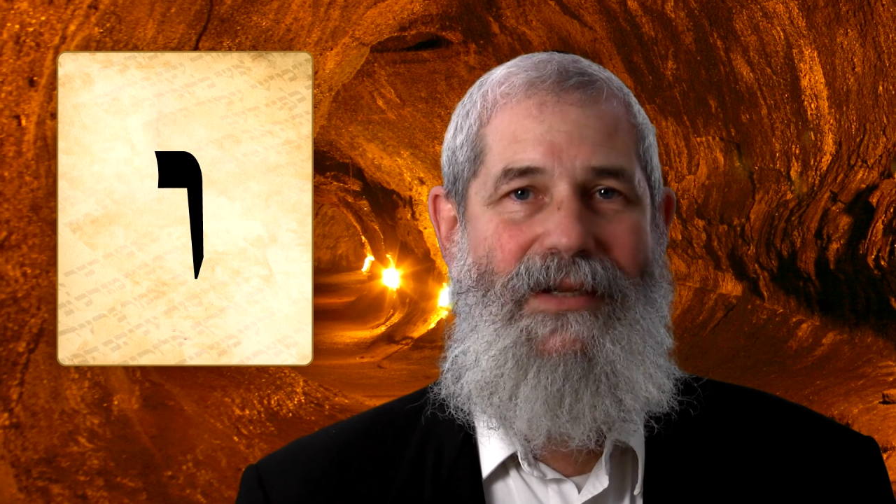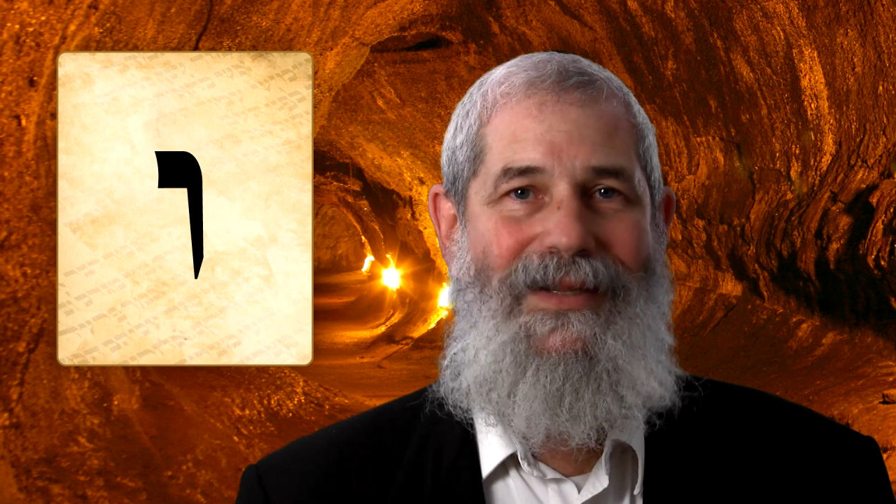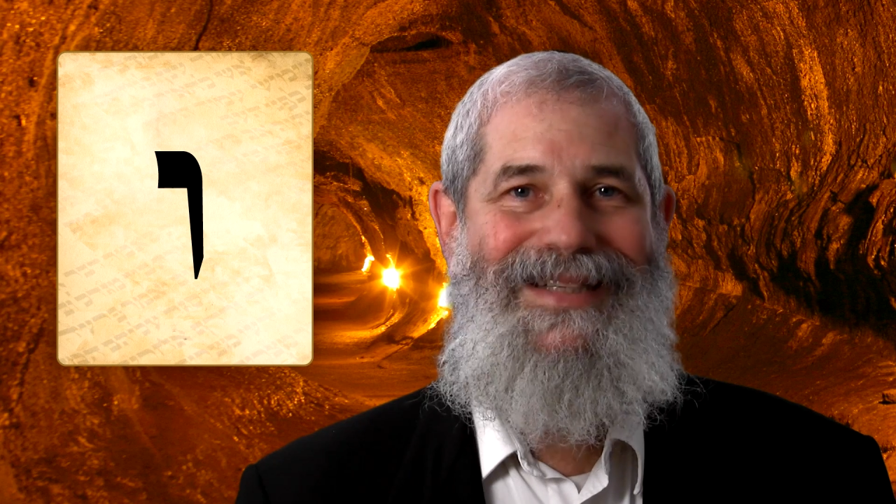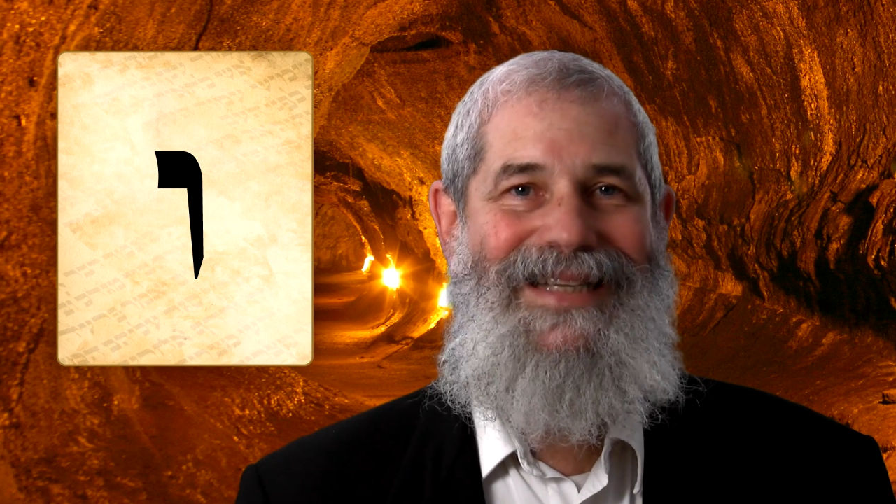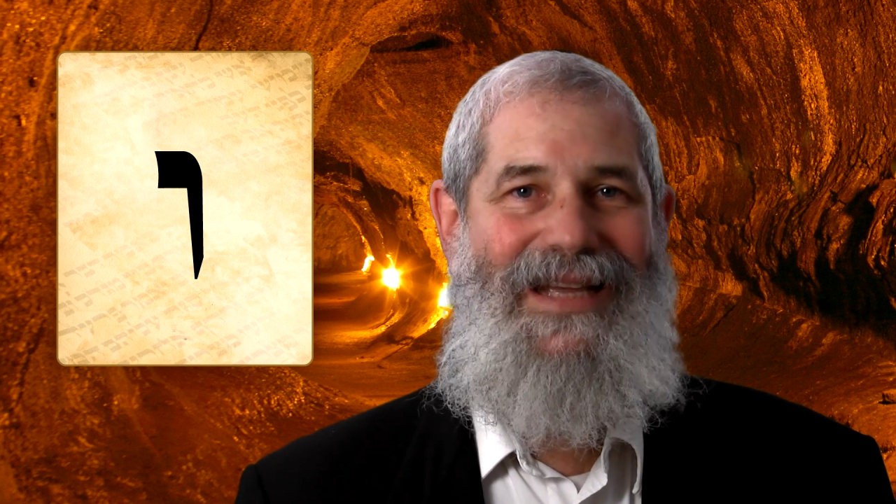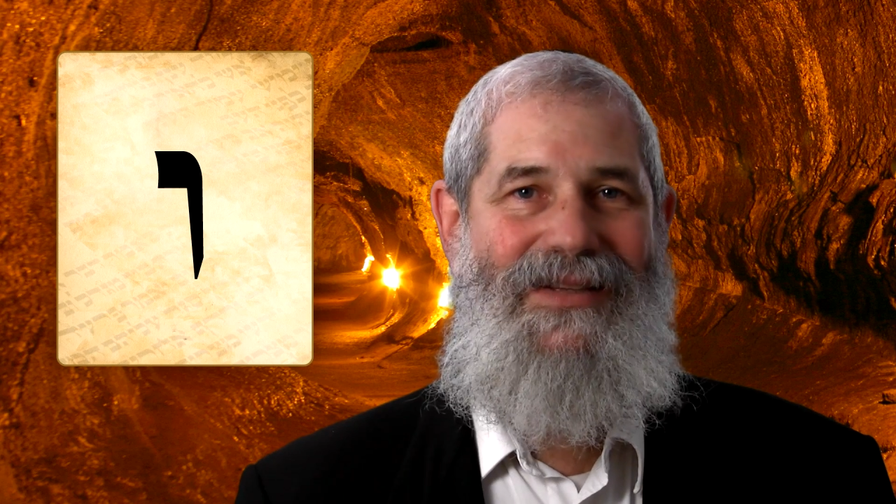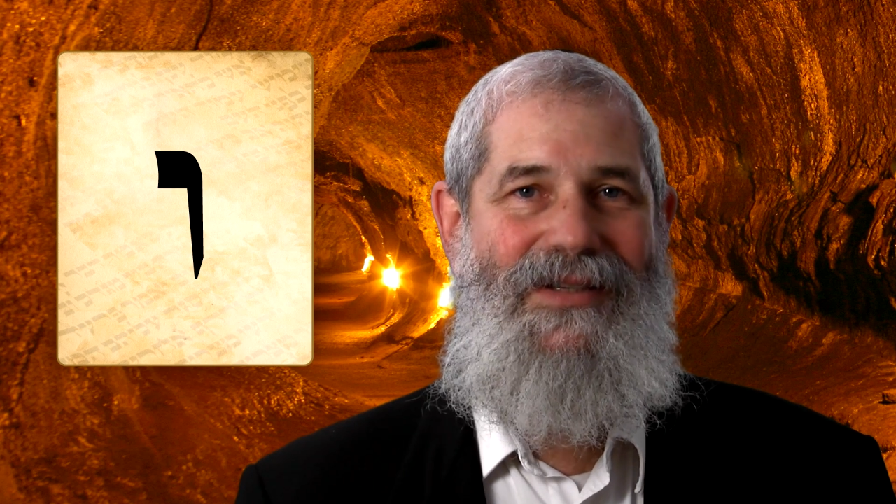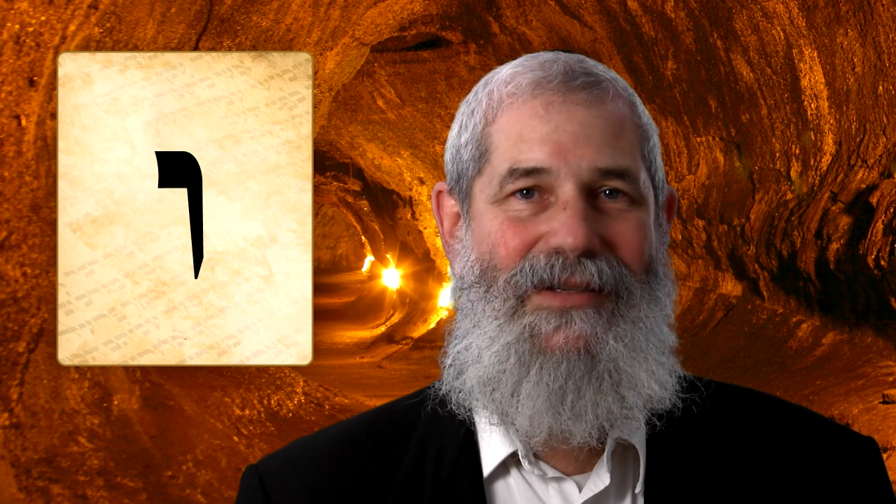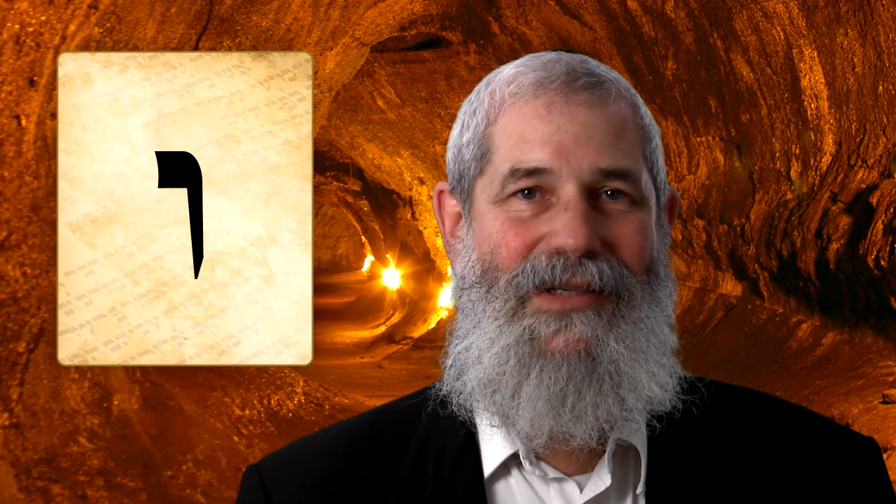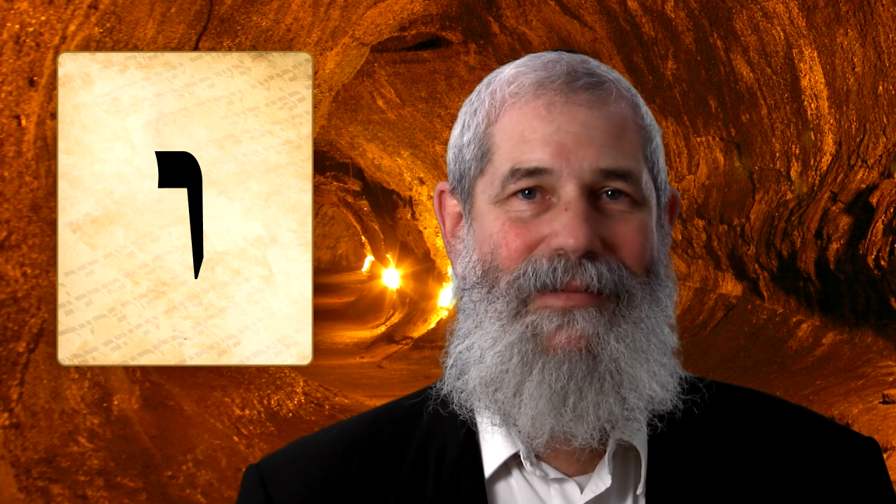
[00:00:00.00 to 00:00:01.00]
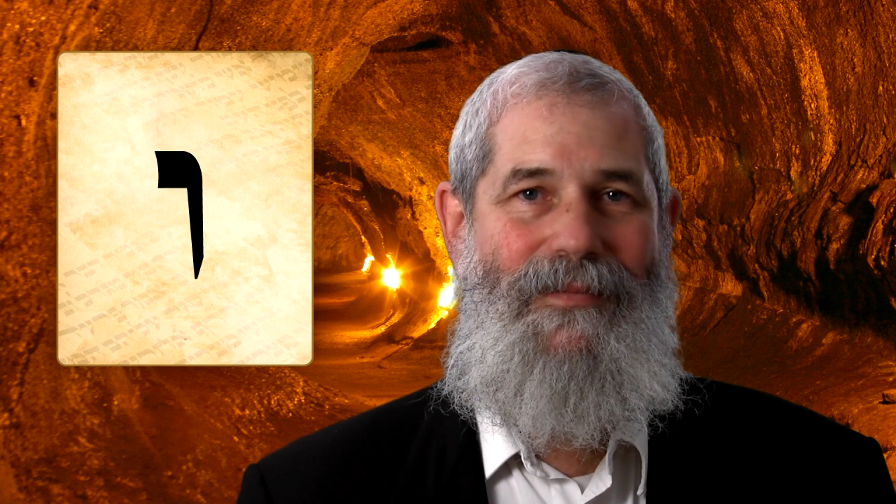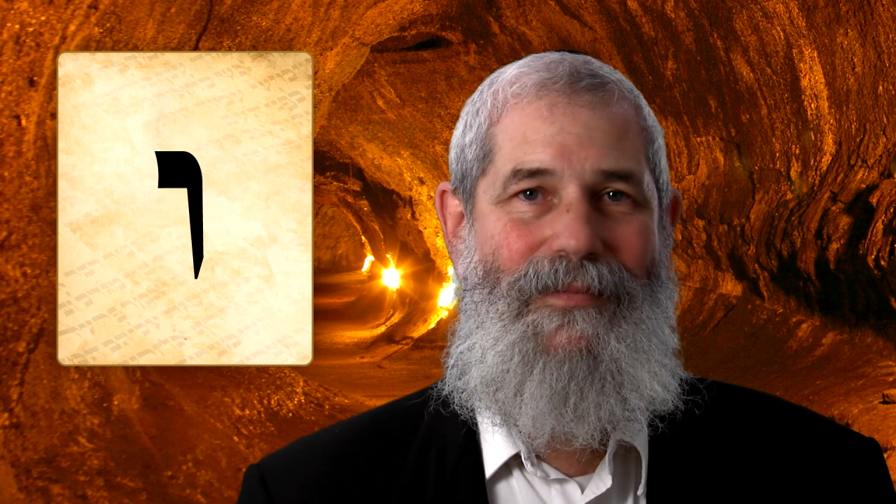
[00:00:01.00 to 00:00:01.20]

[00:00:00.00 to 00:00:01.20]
the tenses.